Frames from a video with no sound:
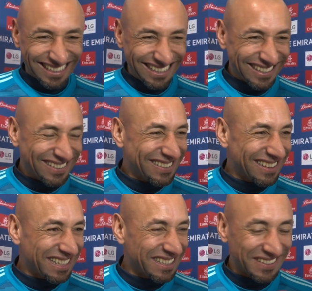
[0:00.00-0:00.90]
Thank you.
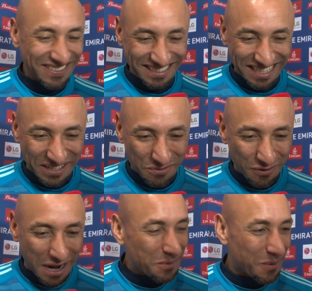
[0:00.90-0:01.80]
It's like a
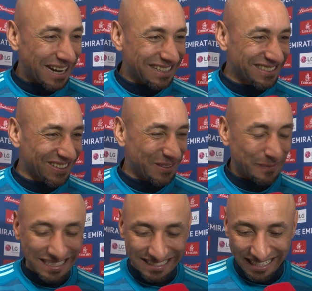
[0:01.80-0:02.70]
fine wine. So,
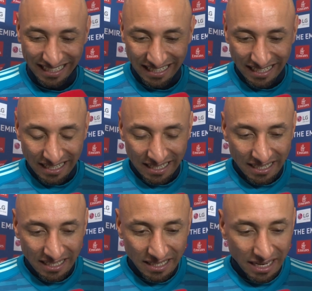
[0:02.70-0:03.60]
but
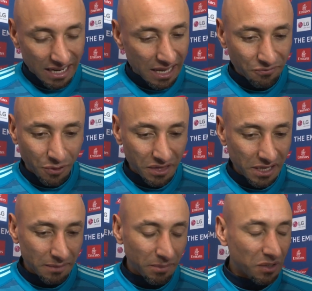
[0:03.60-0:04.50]
I have to
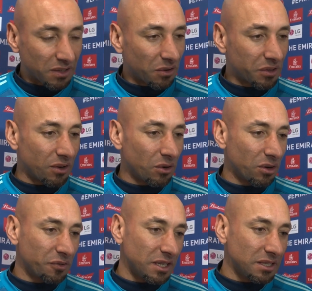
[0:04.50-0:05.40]
think about
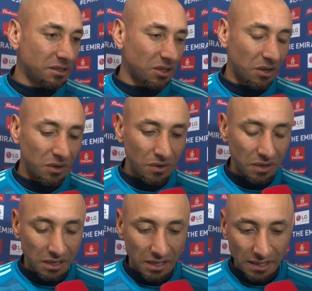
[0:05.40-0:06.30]
all of this.
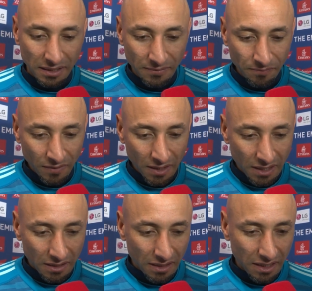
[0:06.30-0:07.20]
So.
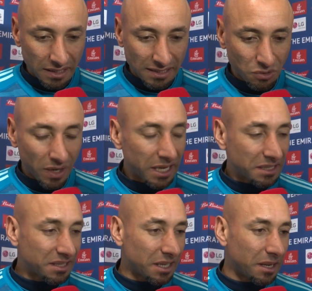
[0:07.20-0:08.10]
That's why
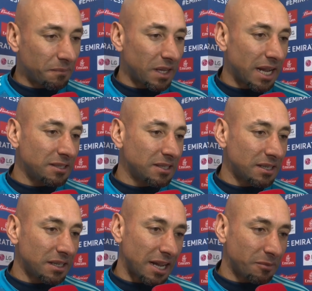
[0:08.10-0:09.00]
I said I'm
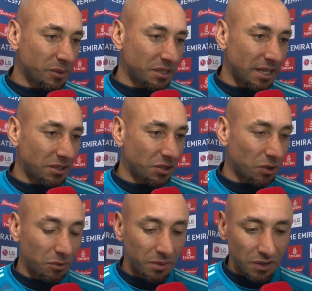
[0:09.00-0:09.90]
99%
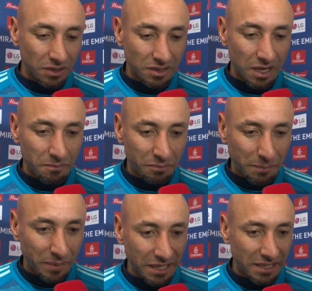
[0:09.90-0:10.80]
sure, because I'm
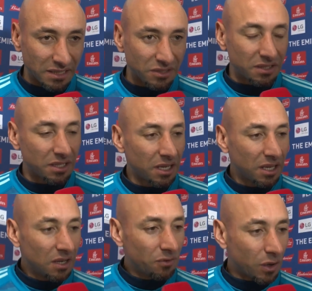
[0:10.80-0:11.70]
prepared this
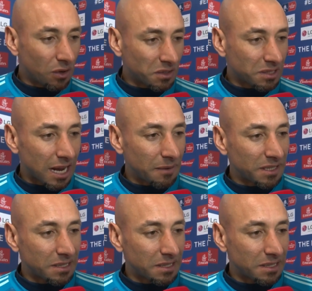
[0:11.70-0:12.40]
for a long time.